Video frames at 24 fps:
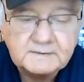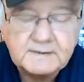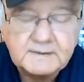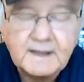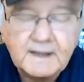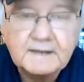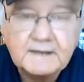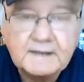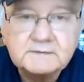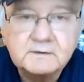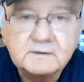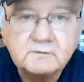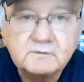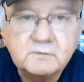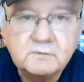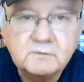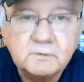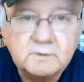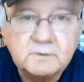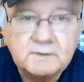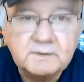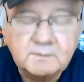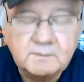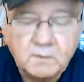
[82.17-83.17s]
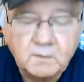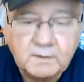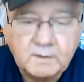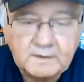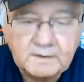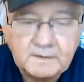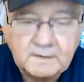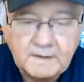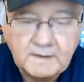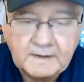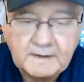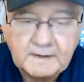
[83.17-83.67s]
9 to 2 in the
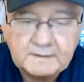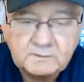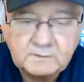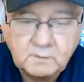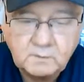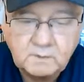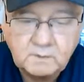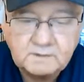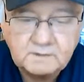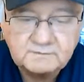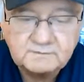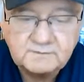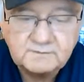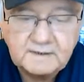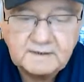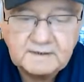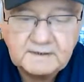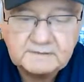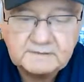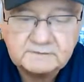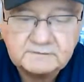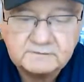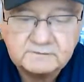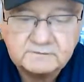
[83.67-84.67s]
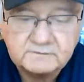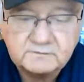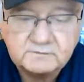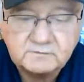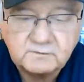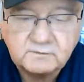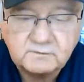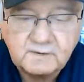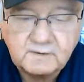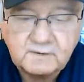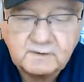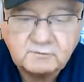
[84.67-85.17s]
morning line, qualifies as a
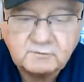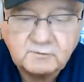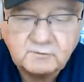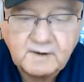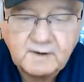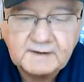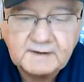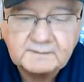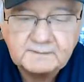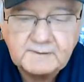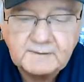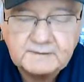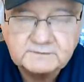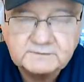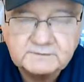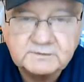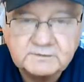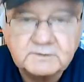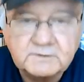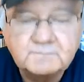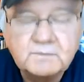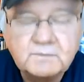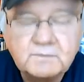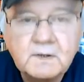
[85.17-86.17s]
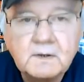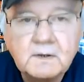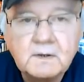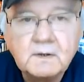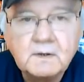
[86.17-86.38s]
tra TrackMaster.